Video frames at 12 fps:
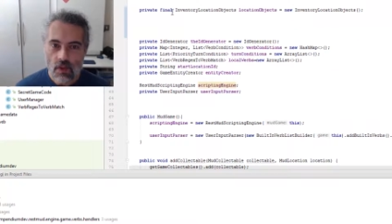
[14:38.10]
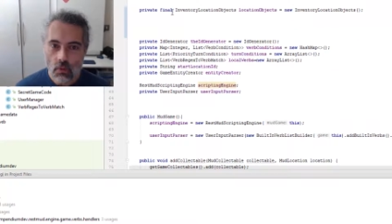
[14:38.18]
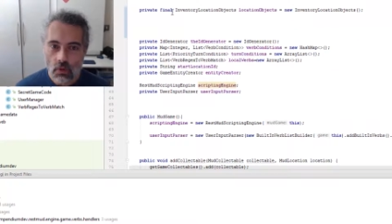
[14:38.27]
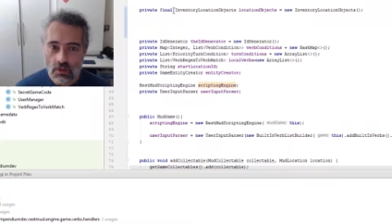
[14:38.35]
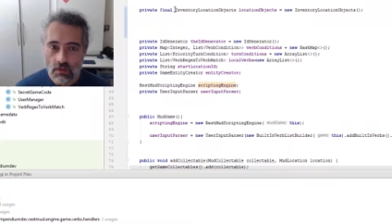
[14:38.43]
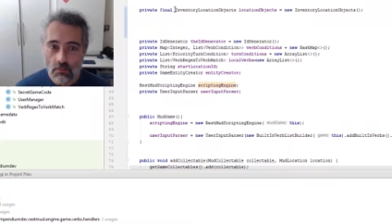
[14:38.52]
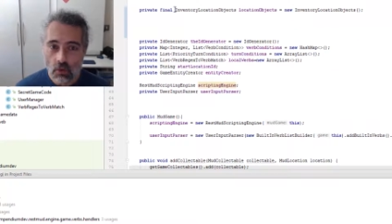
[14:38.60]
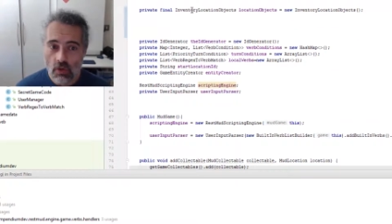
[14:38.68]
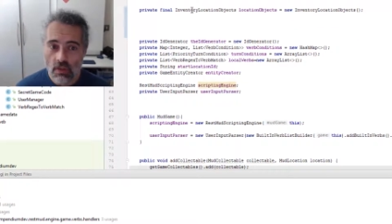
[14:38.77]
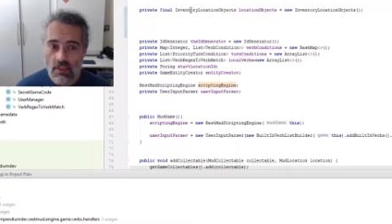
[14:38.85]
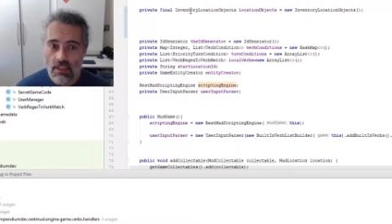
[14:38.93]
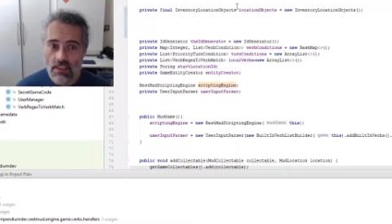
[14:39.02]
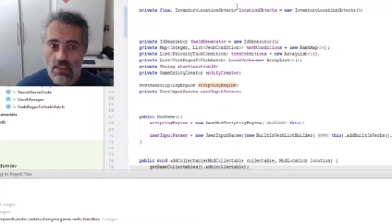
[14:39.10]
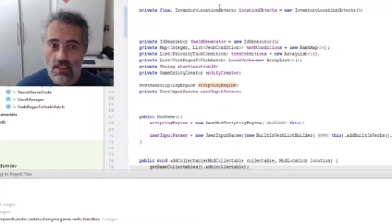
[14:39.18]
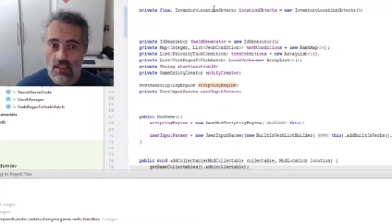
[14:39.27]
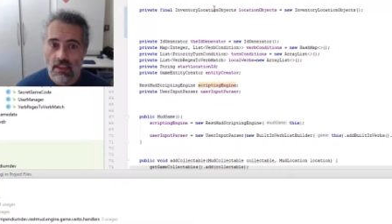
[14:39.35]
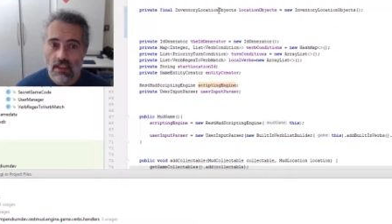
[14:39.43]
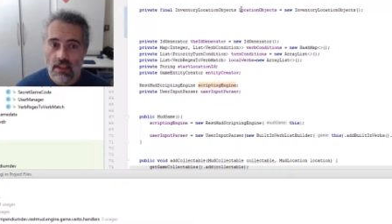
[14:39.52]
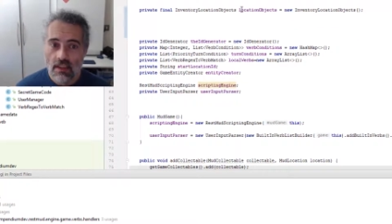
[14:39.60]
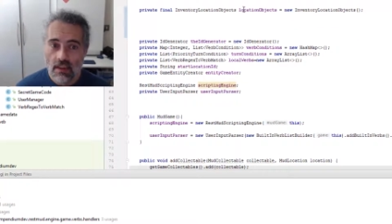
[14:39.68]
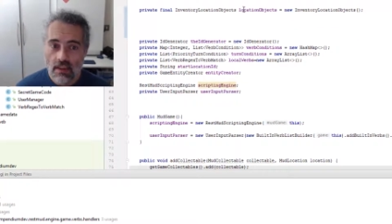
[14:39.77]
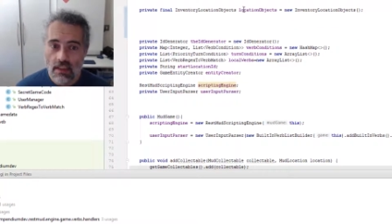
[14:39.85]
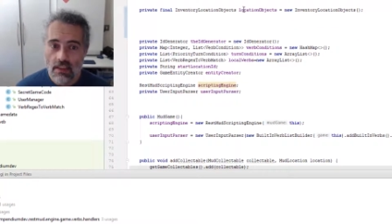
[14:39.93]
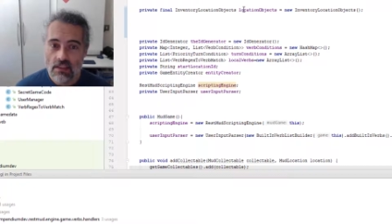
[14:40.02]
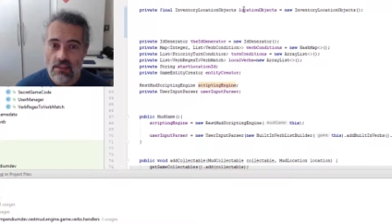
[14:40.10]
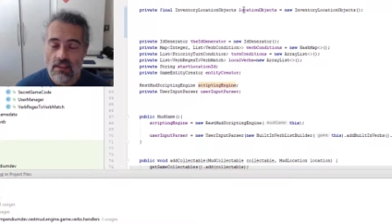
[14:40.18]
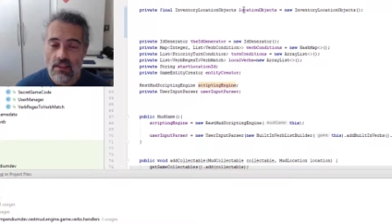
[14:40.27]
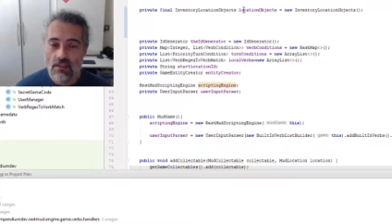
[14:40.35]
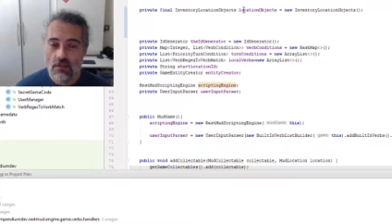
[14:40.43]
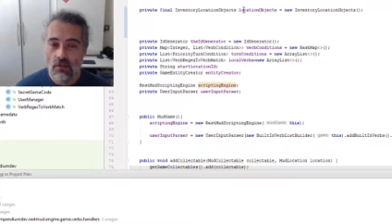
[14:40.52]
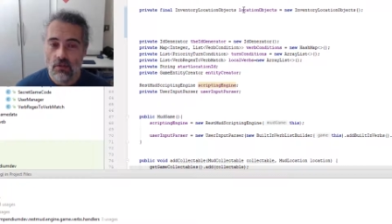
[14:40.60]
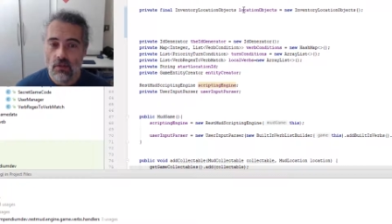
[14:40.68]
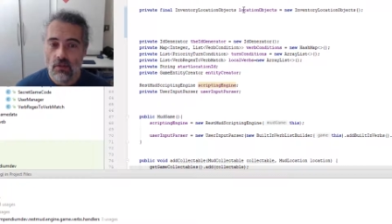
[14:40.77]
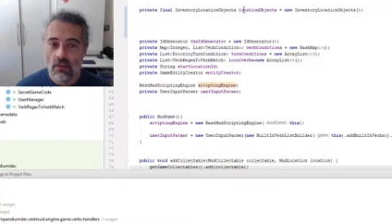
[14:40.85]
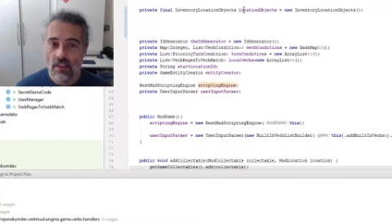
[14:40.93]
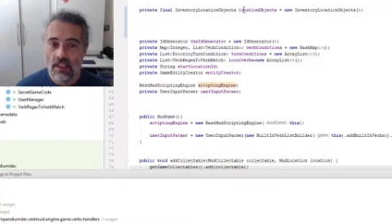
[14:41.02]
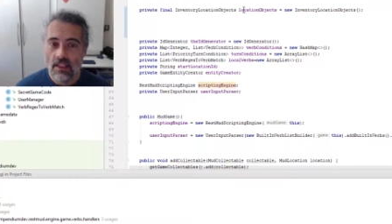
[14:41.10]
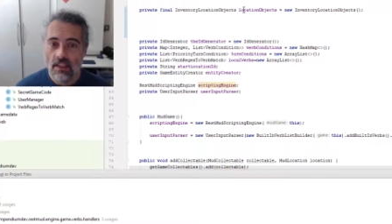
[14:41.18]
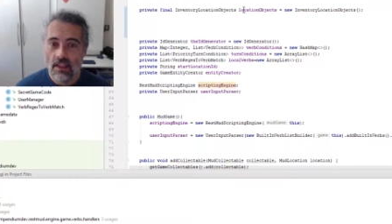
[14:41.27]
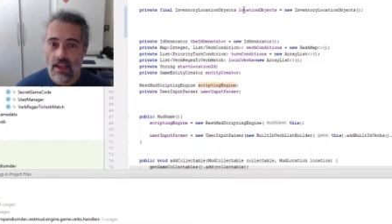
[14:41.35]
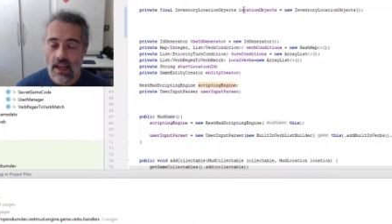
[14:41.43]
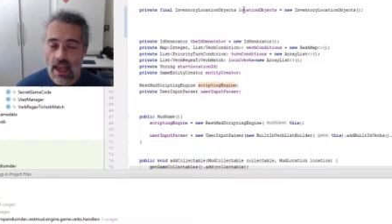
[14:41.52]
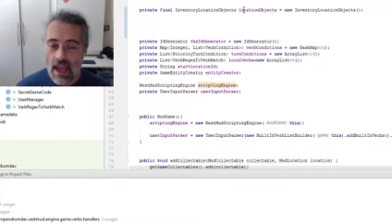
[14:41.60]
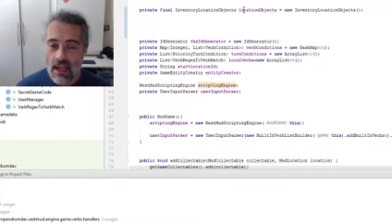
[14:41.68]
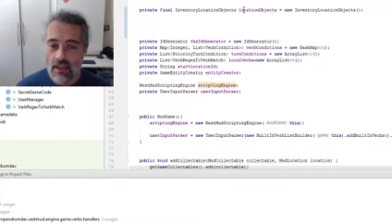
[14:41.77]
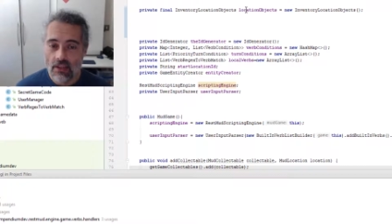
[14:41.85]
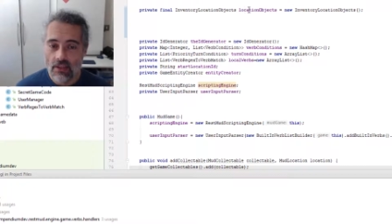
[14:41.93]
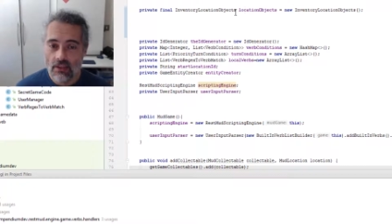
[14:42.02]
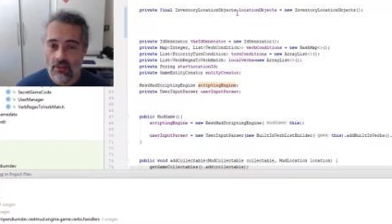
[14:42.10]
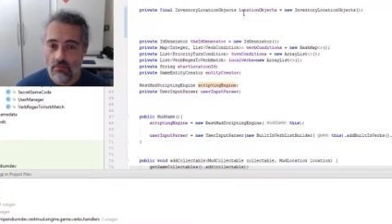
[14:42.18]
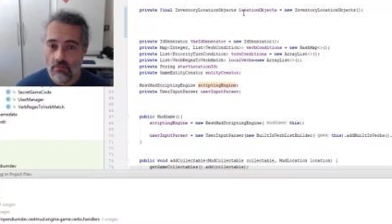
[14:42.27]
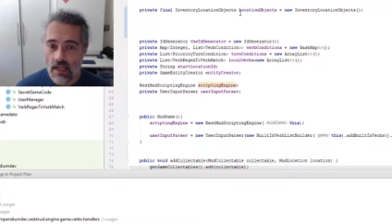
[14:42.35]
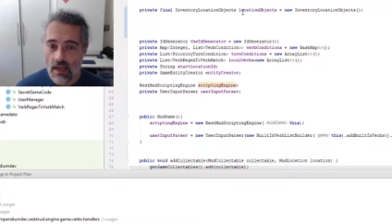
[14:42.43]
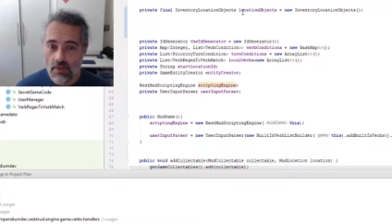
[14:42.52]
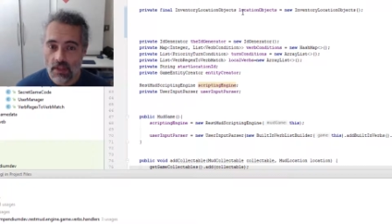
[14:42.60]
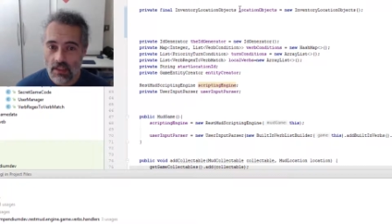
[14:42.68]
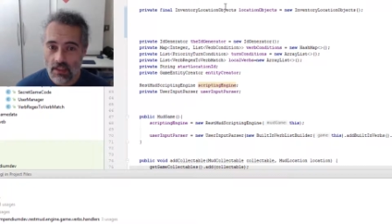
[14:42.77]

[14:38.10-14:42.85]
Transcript: what's important is that this is no longer a hash map.